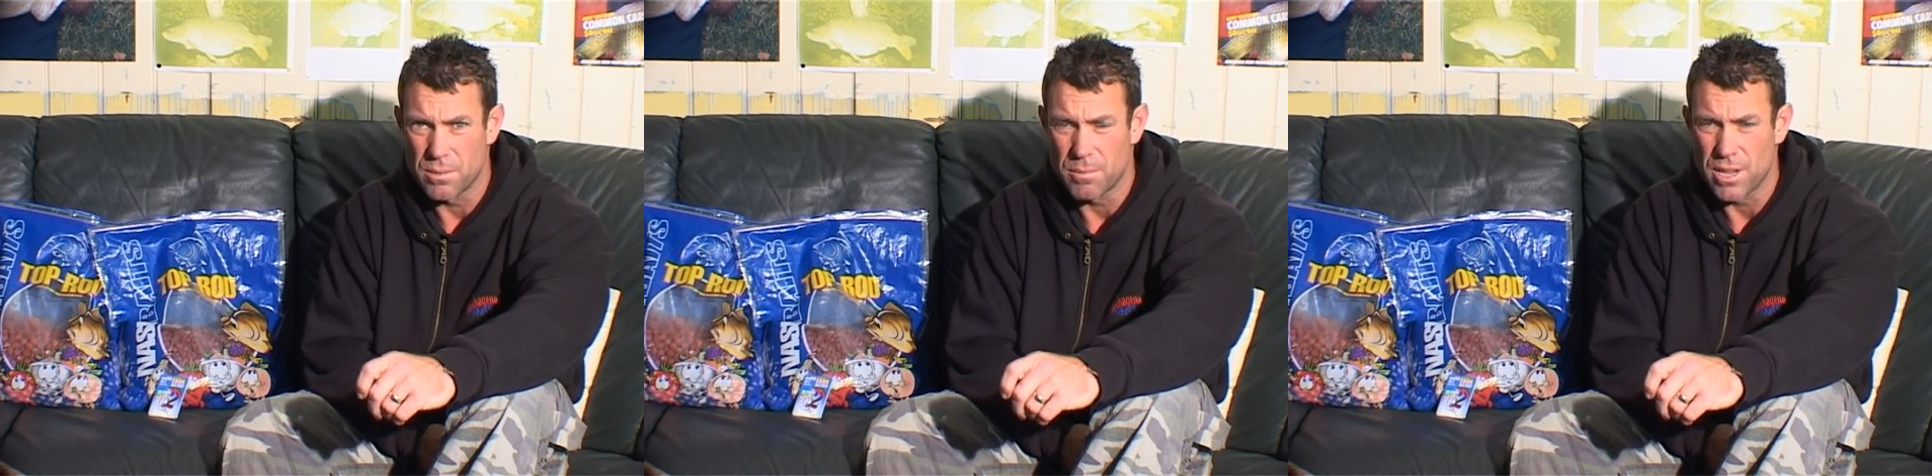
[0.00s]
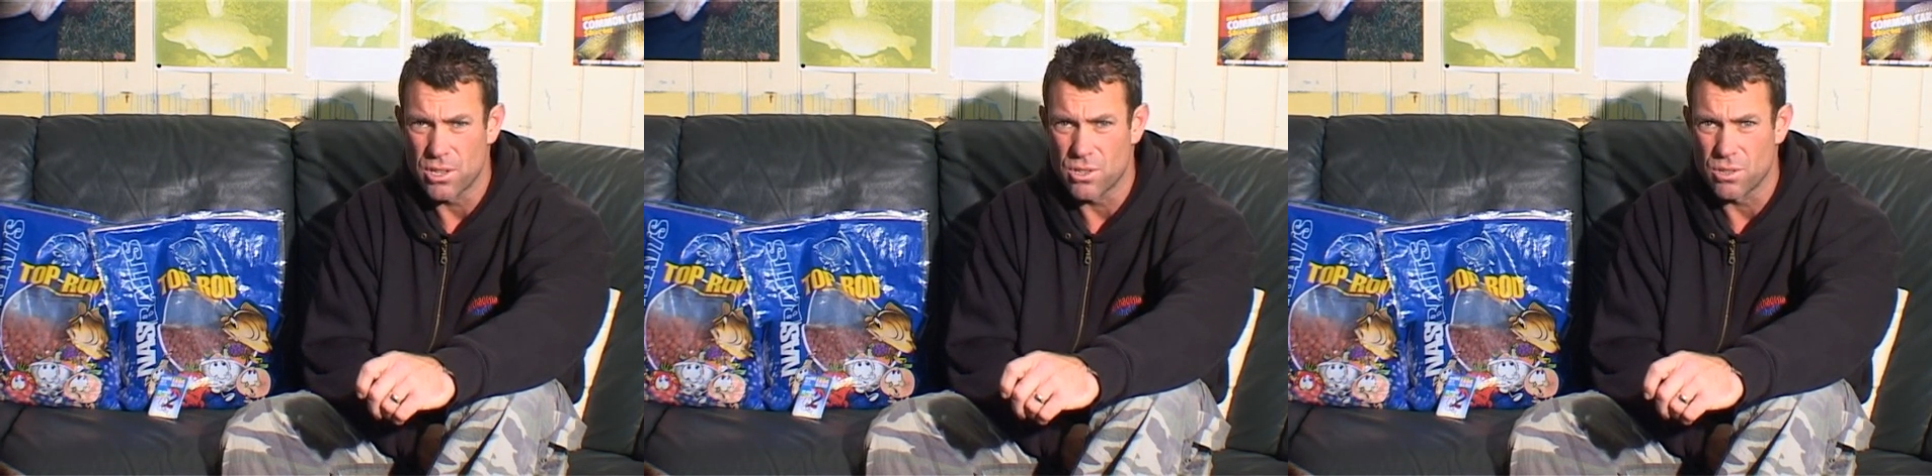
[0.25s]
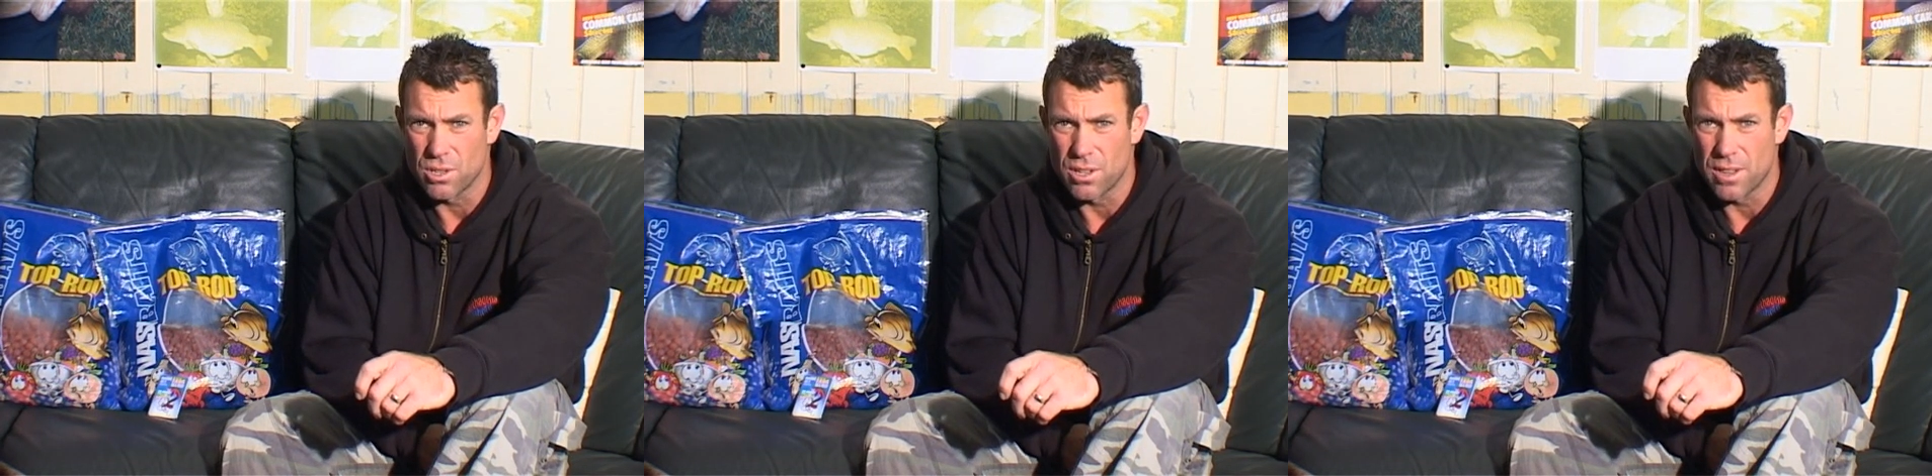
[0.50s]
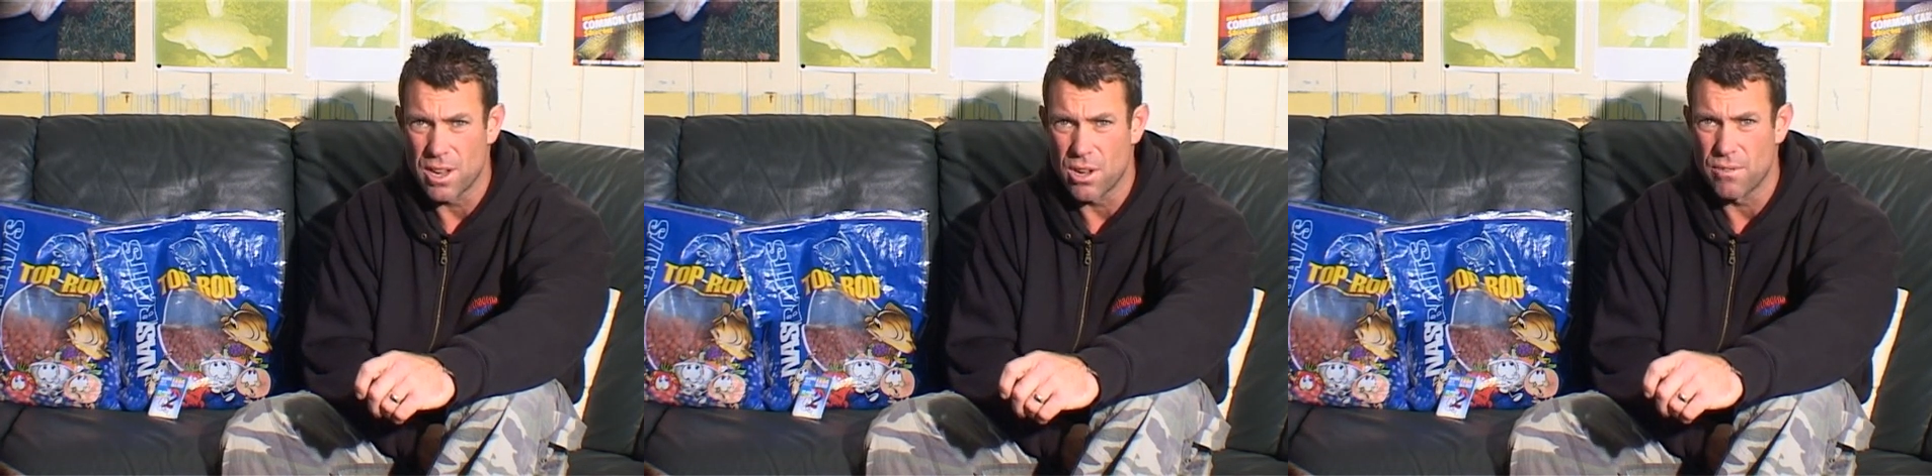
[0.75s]
and make sure
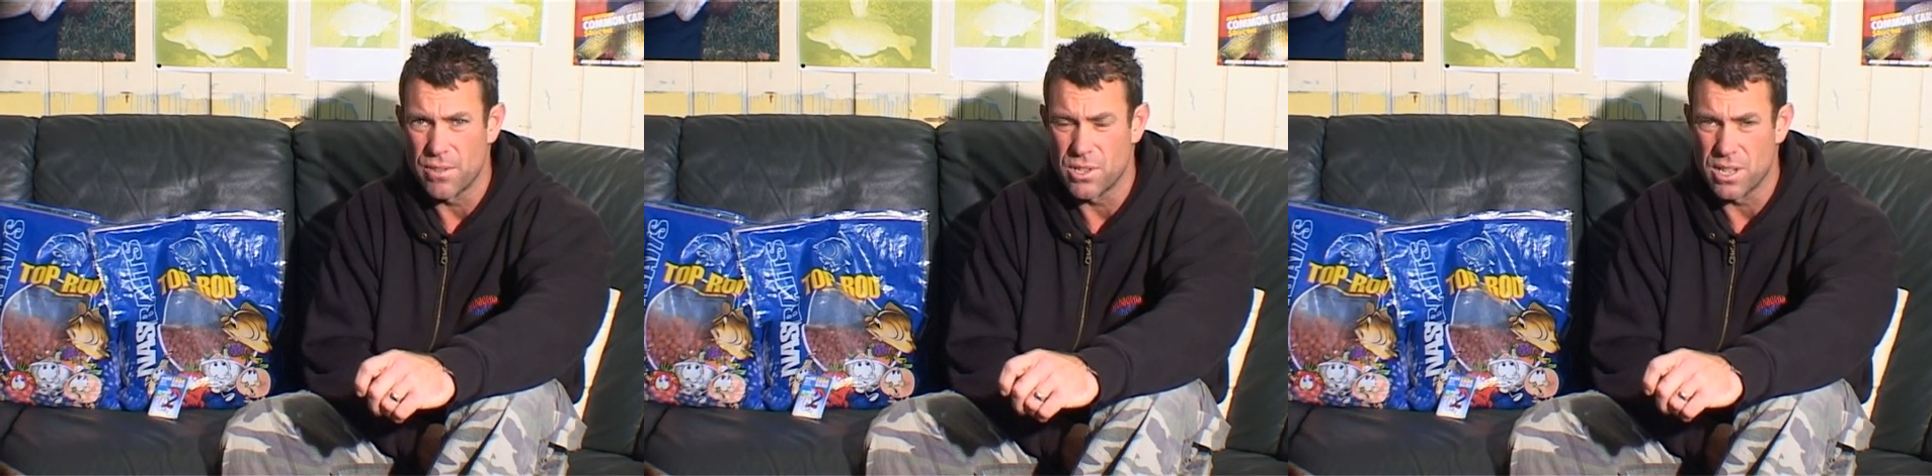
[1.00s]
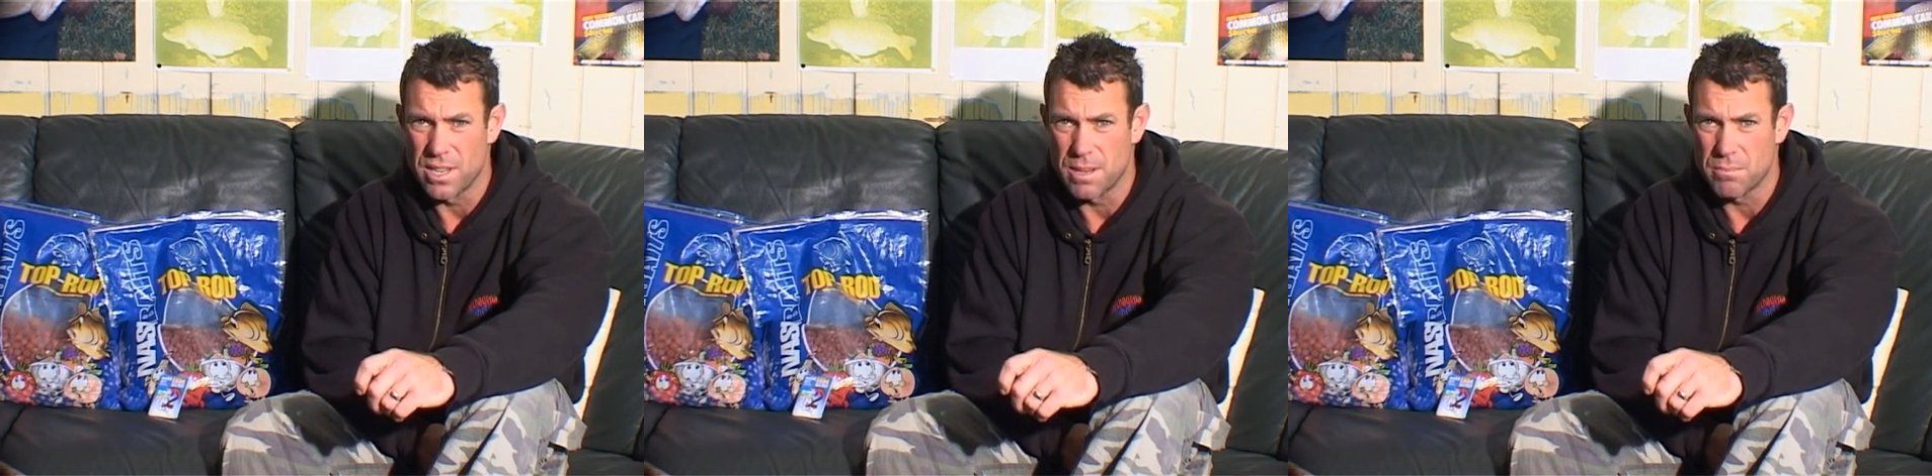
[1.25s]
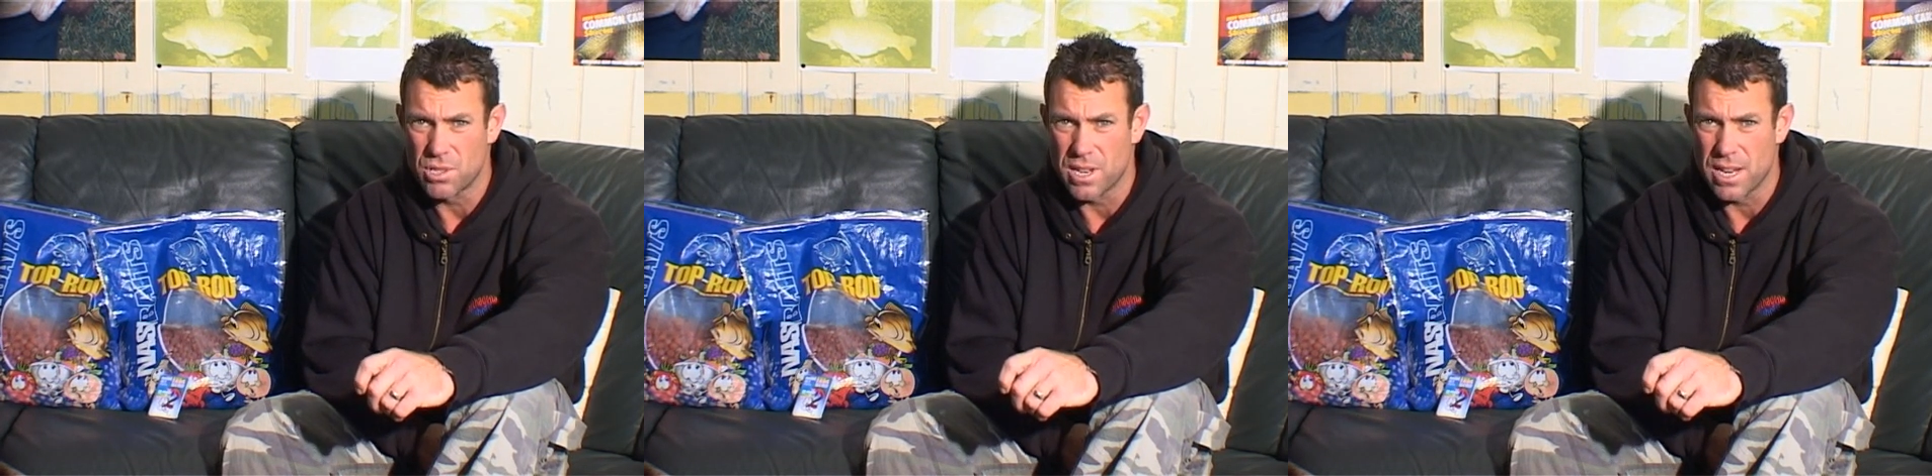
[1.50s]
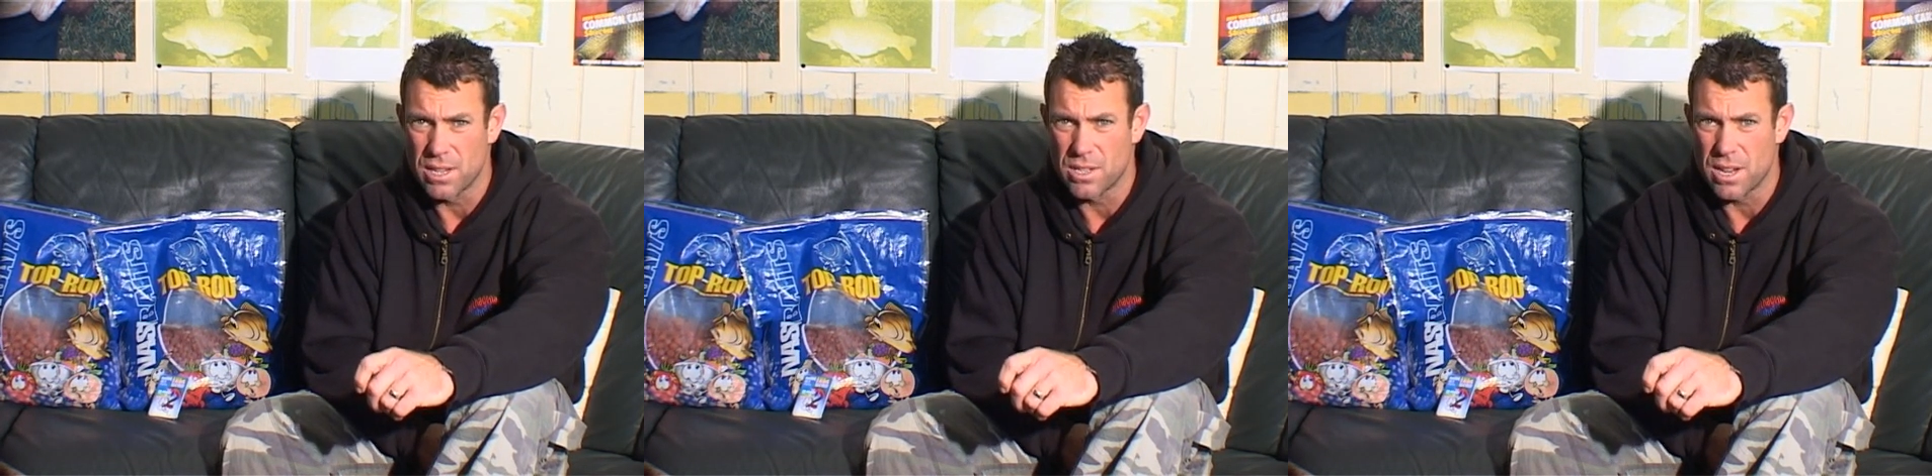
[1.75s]
that they are visiting them
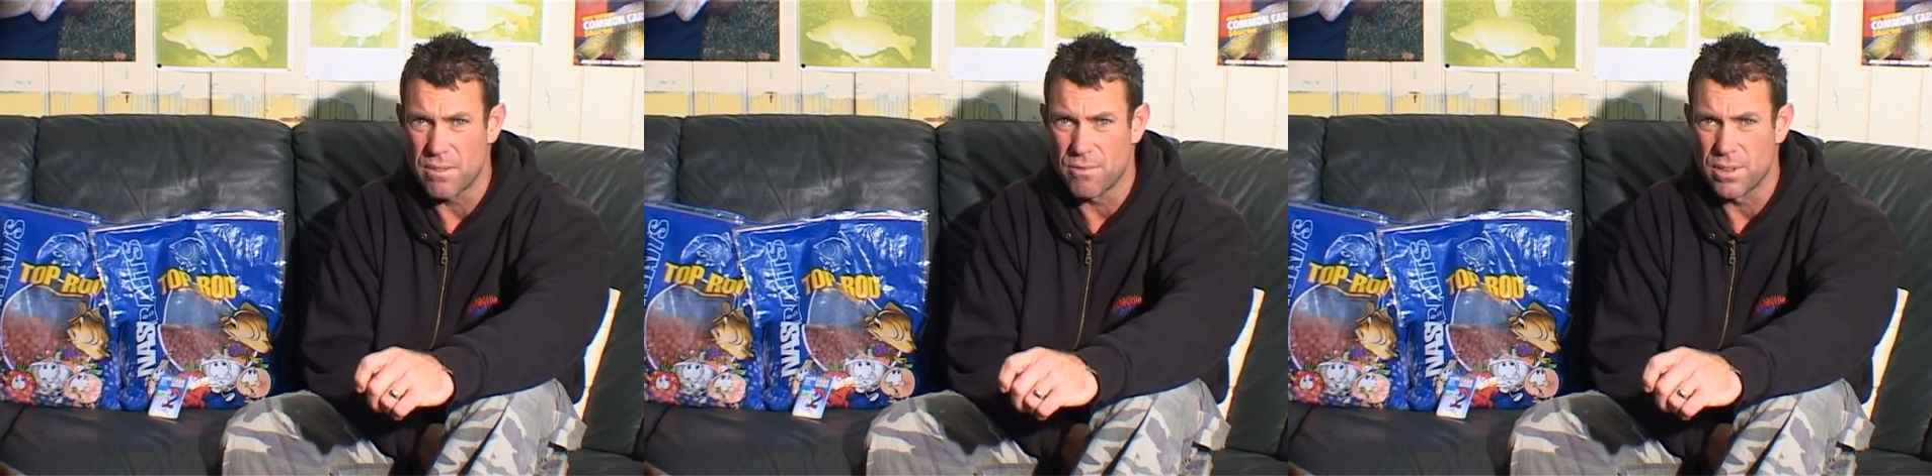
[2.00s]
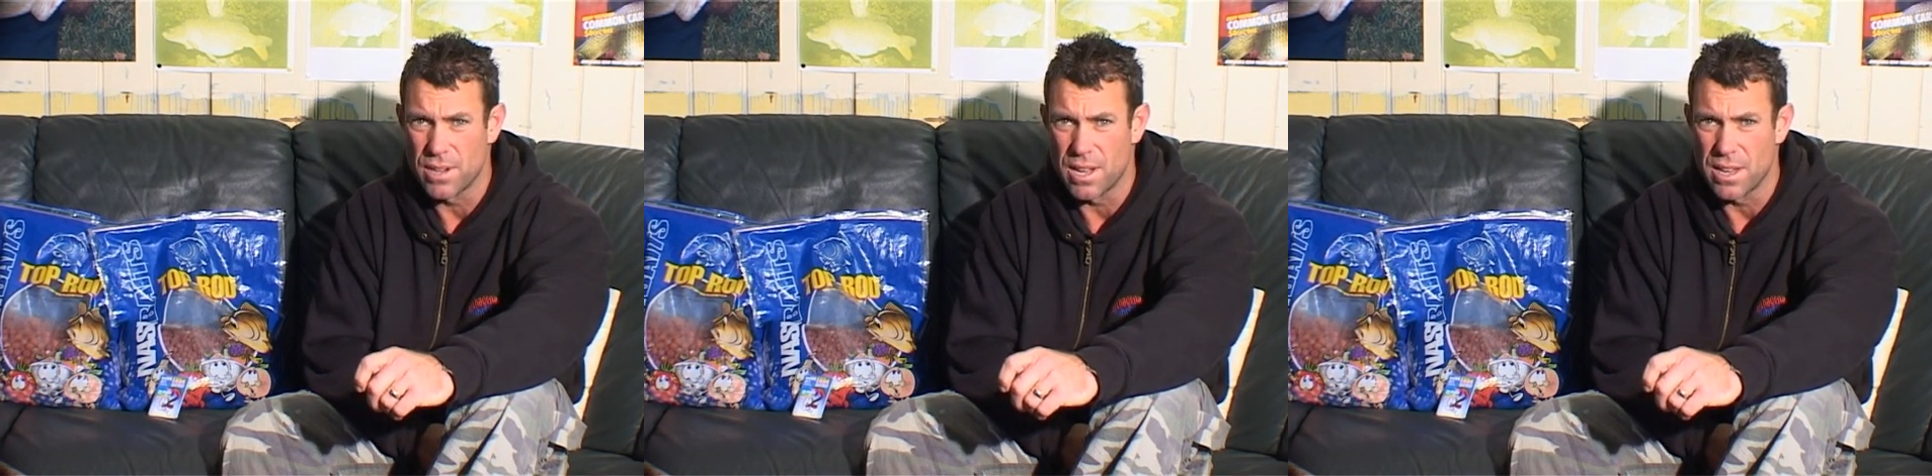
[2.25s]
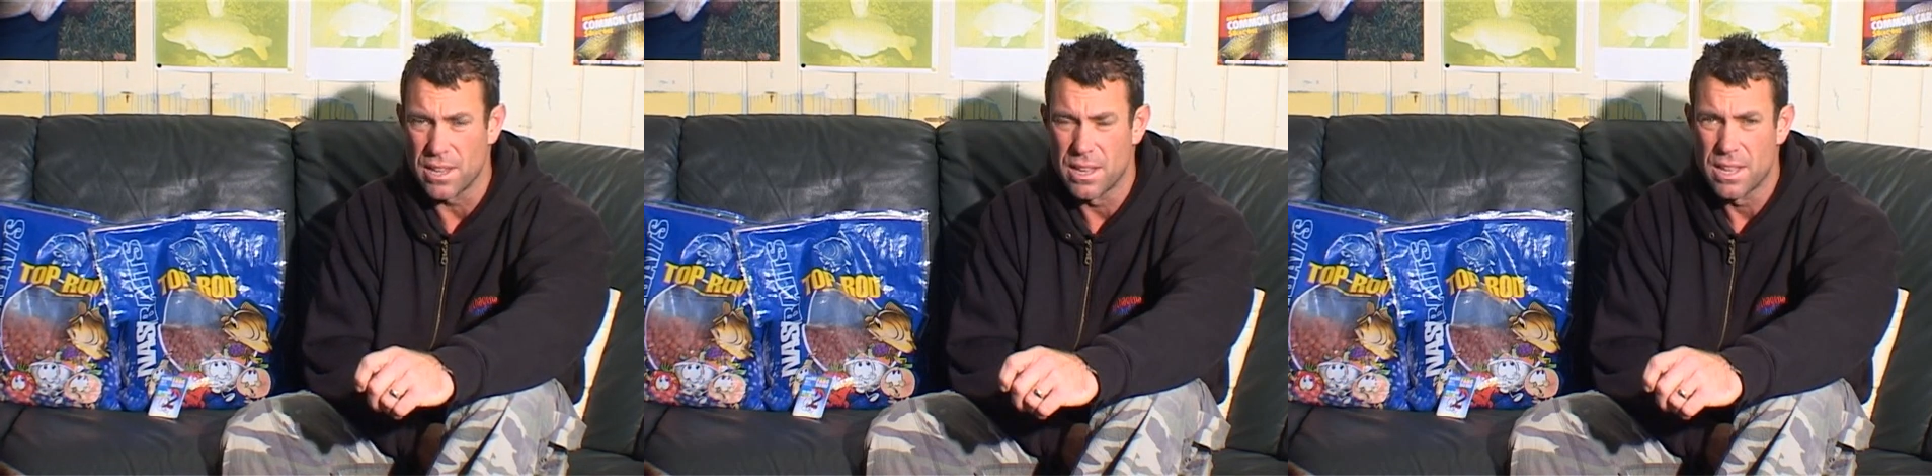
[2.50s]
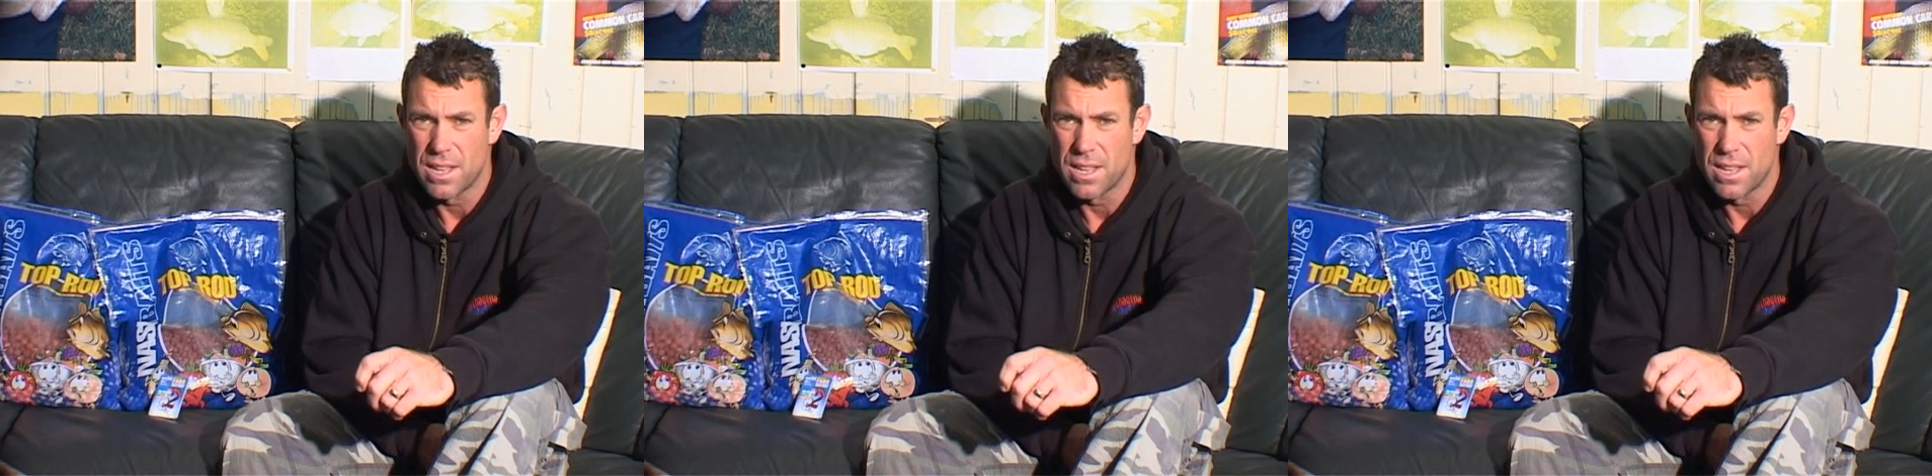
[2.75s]
snags every day.